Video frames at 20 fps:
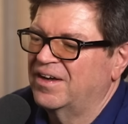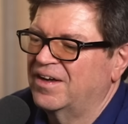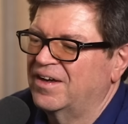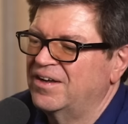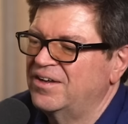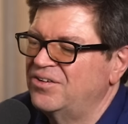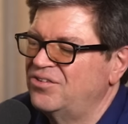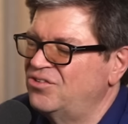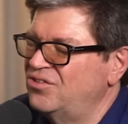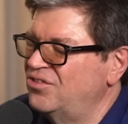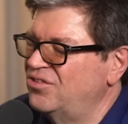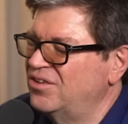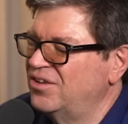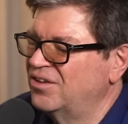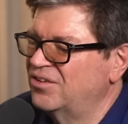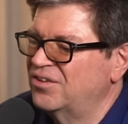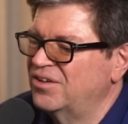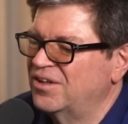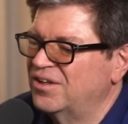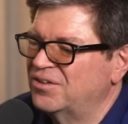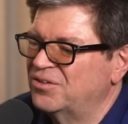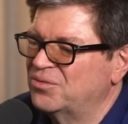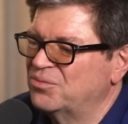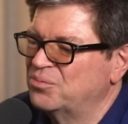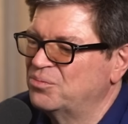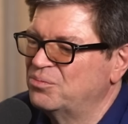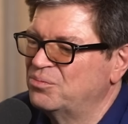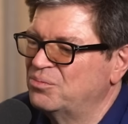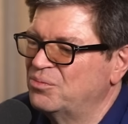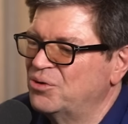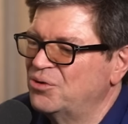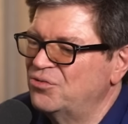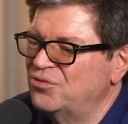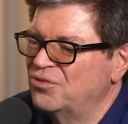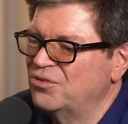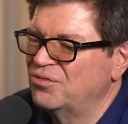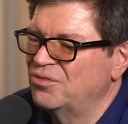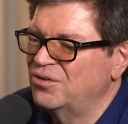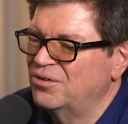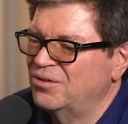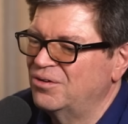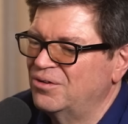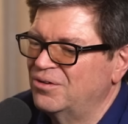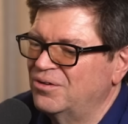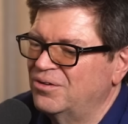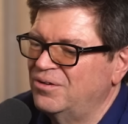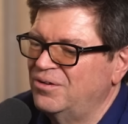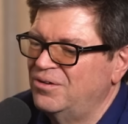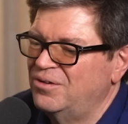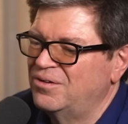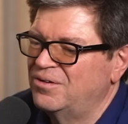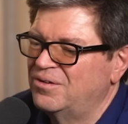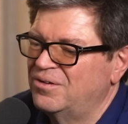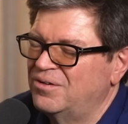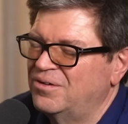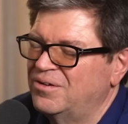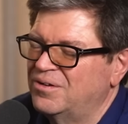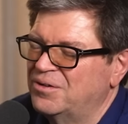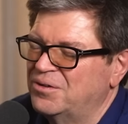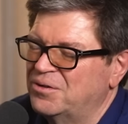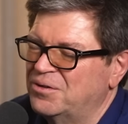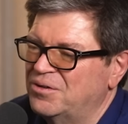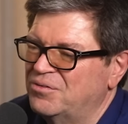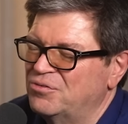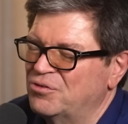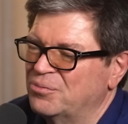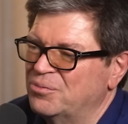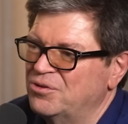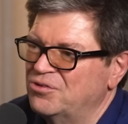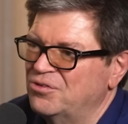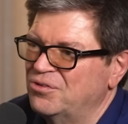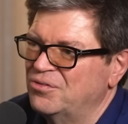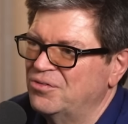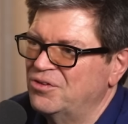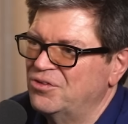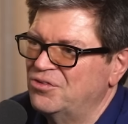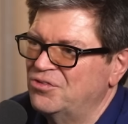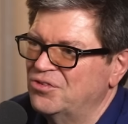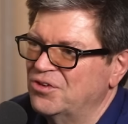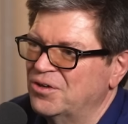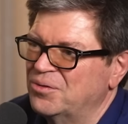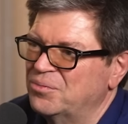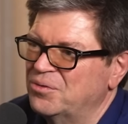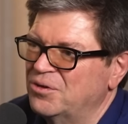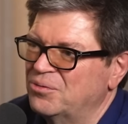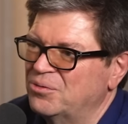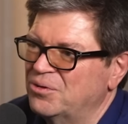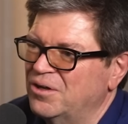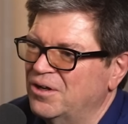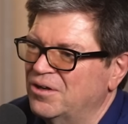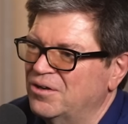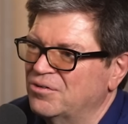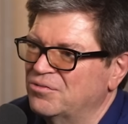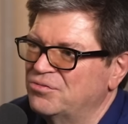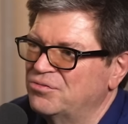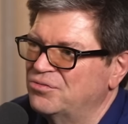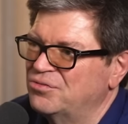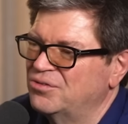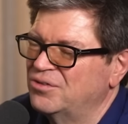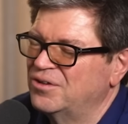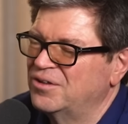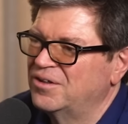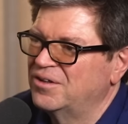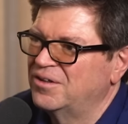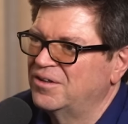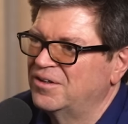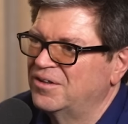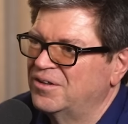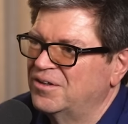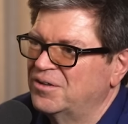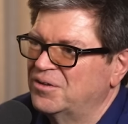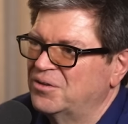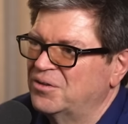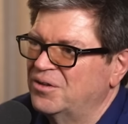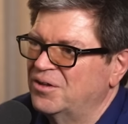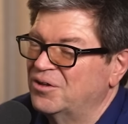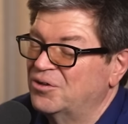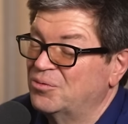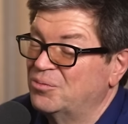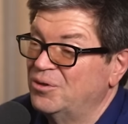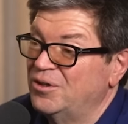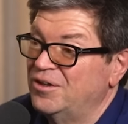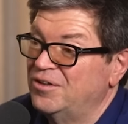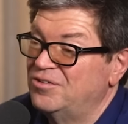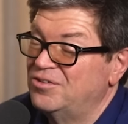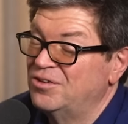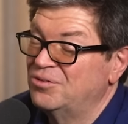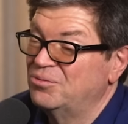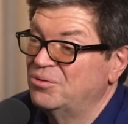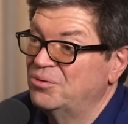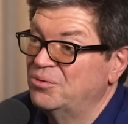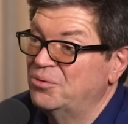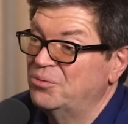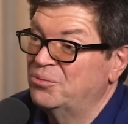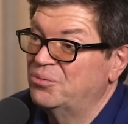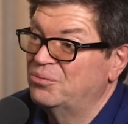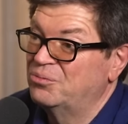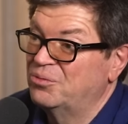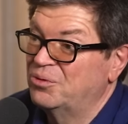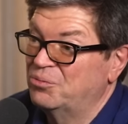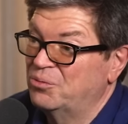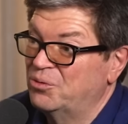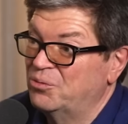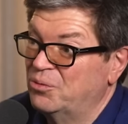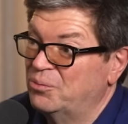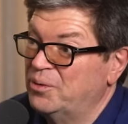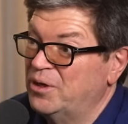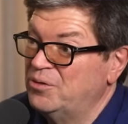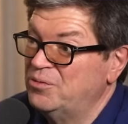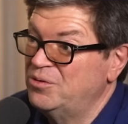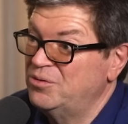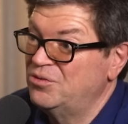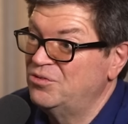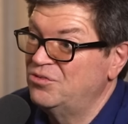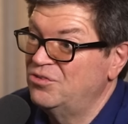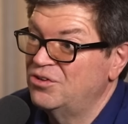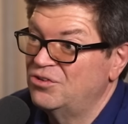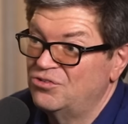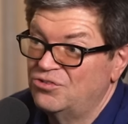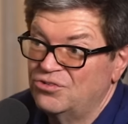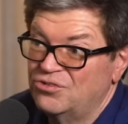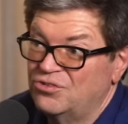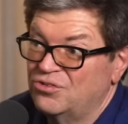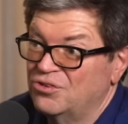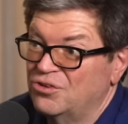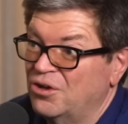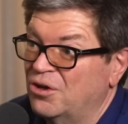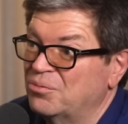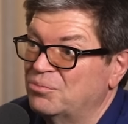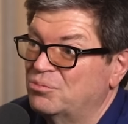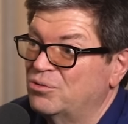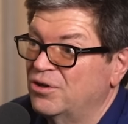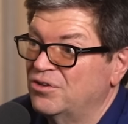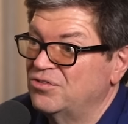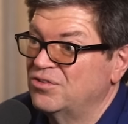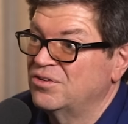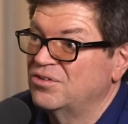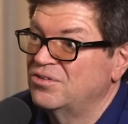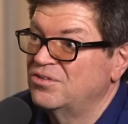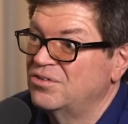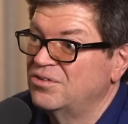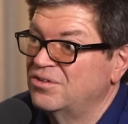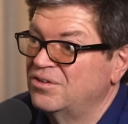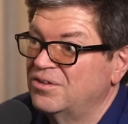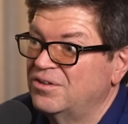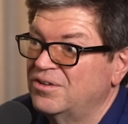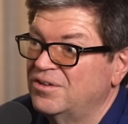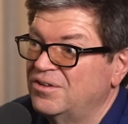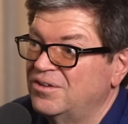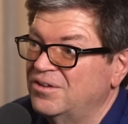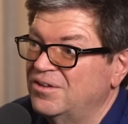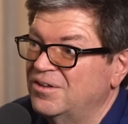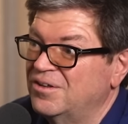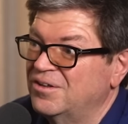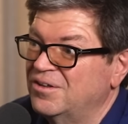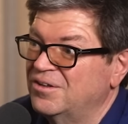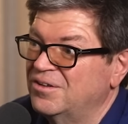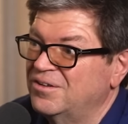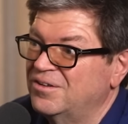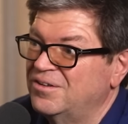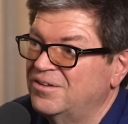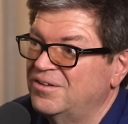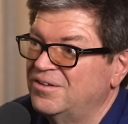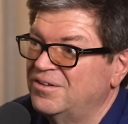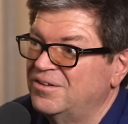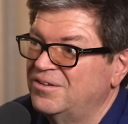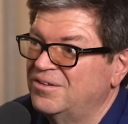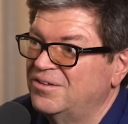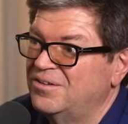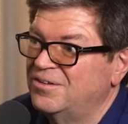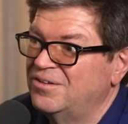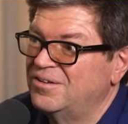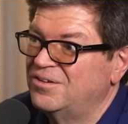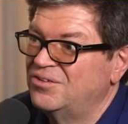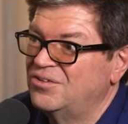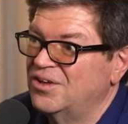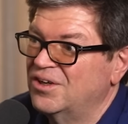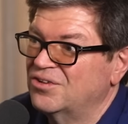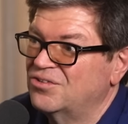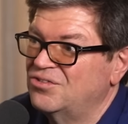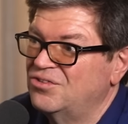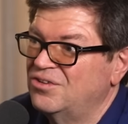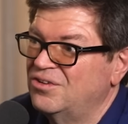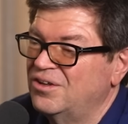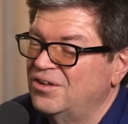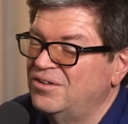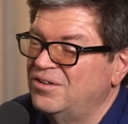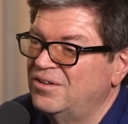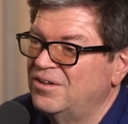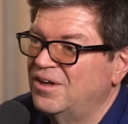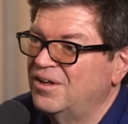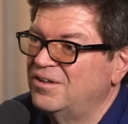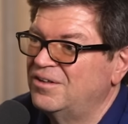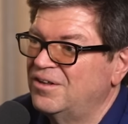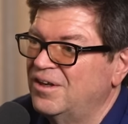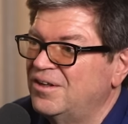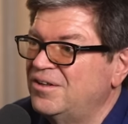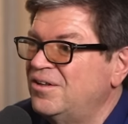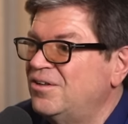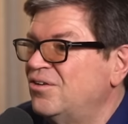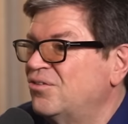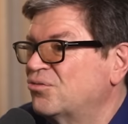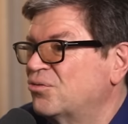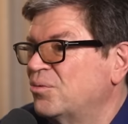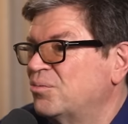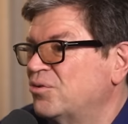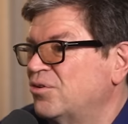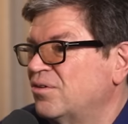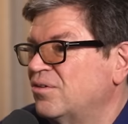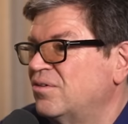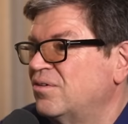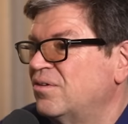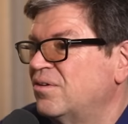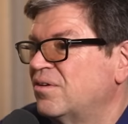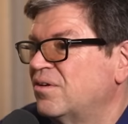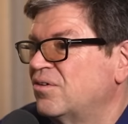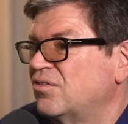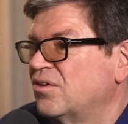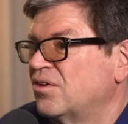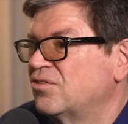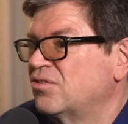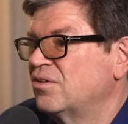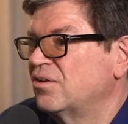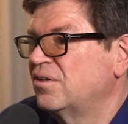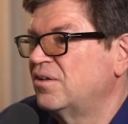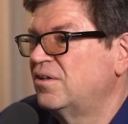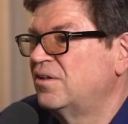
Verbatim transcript: I just think that most of the information of this type that we have accumulated when we were, when we were babies is just not present yeah. in uh, in in text and in, any description essentially.